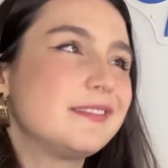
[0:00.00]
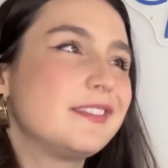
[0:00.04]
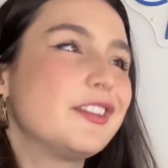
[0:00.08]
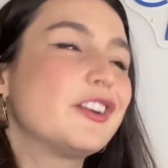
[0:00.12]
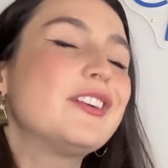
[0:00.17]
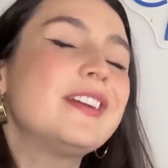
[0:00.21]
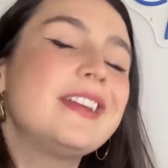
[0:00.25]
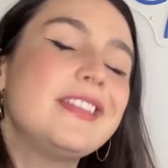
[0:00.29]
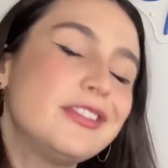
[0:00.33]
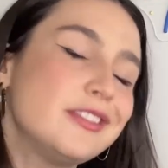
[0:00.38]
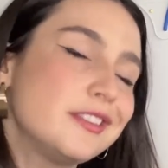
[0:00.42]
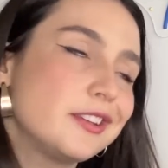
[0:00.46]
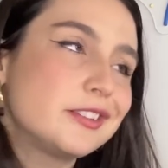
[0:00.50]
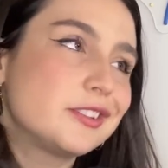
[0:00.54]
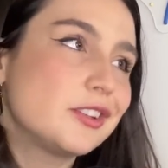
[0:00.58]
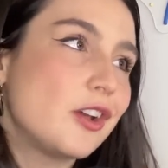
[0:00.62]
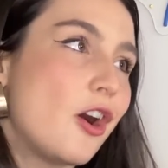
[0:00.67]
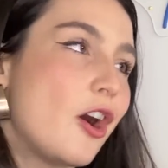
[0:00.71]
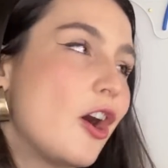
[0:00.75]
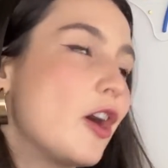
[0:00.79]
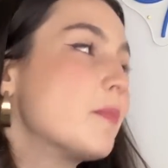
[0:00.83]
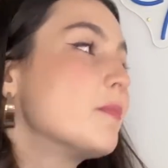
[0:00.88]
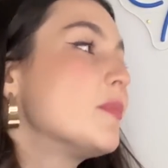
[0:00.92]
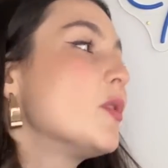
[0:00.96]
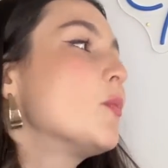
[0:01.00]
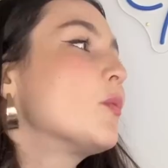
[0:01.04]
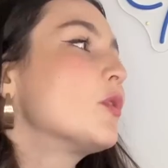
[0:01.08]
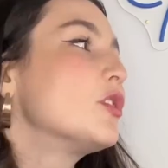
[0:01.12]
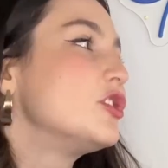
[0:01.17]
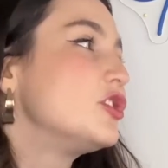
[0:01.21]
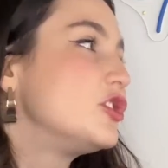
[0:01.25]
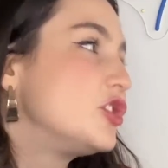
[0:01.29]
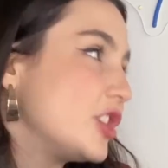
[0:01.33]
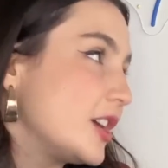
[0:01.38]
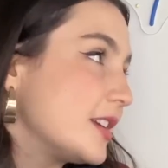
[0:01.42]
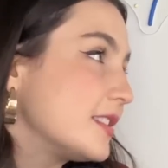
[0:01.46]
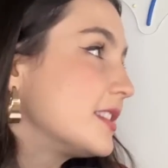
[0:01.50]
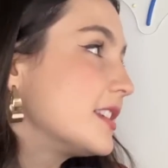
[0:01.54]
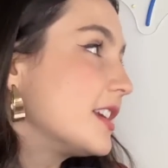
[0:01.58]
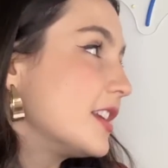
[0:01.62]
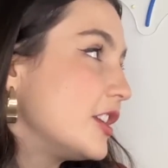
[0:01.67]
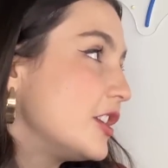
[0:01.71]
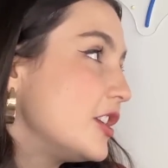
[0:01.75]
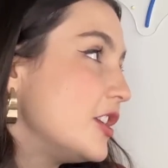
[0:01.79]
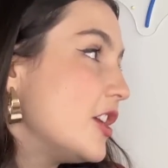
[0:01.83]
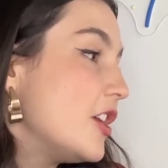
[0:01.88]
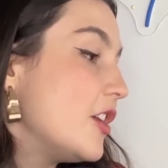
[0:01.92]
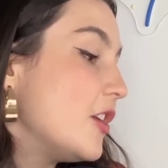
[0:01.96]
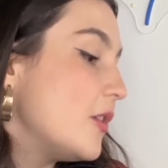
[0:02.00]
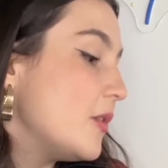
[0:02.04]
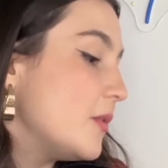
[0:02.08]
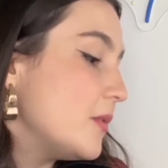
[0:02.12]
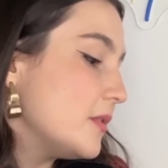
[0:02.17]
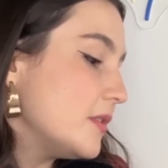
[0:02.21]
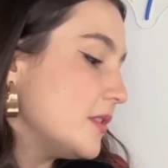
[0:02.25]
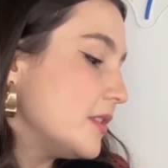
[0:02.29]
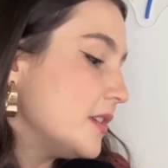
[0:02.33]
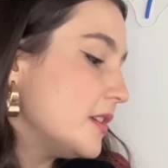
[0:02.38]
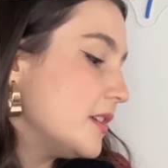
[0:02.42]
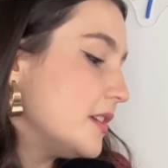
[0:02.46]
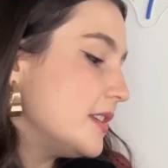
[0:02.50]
They're in the song, but we're just going to know